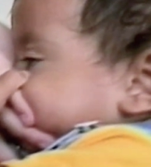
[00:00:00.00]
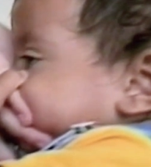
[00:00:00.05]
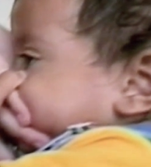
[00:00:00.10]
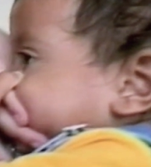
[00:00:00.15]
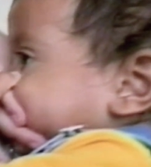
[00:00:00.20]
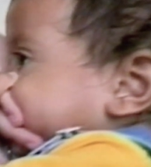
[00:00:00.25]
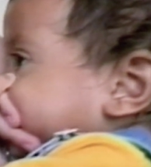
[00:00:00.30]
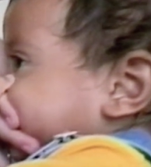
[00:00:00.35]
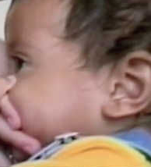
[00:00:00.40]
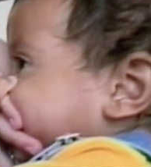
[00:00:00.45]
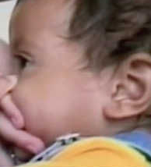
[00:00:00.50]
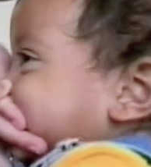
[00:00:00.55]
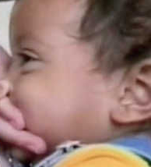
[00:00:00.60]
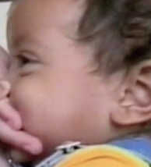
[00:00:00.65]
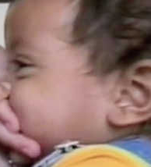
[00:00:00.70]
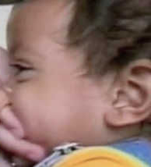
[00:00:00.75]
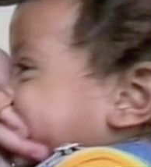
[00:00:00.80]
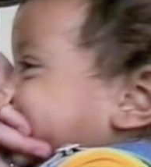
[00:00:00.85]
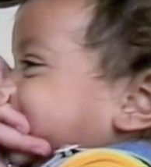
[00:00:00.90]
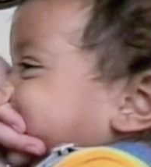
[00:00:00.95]
have that
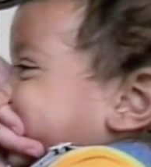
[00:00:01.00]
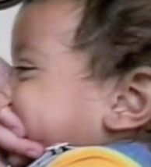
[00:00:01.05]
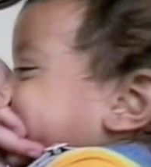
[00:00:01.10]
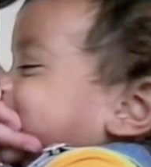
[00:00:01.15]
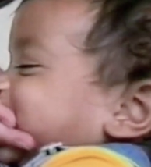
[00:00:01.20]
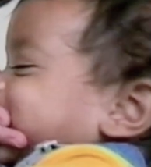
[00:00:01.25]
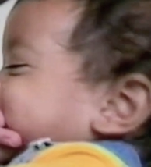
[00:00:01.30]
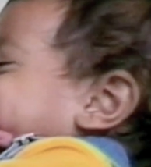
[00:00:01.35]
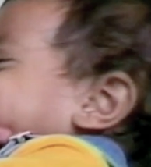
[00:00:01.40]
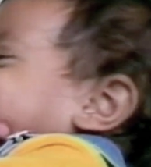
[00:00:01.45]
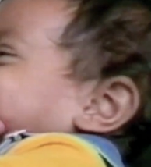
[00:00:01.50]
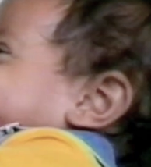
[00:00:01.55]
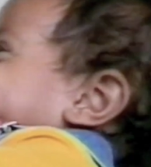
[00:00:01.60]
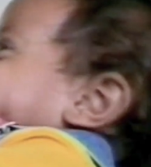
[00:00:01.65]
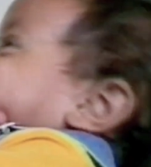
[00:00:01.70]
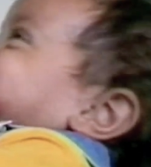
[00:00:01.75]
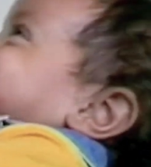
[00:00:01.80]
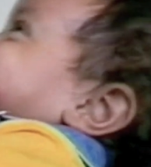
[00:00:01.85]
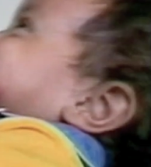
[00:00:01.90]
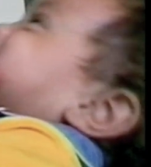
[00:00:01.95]
done before he
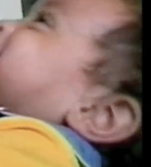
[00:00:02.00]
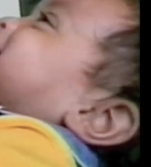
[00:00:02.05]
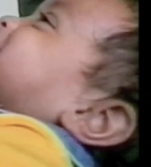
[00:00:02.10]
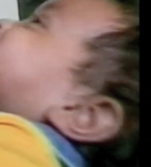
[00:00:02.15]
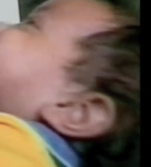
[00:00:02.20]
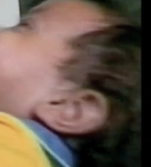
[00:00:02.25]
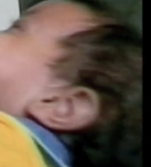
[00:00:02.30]
arrived.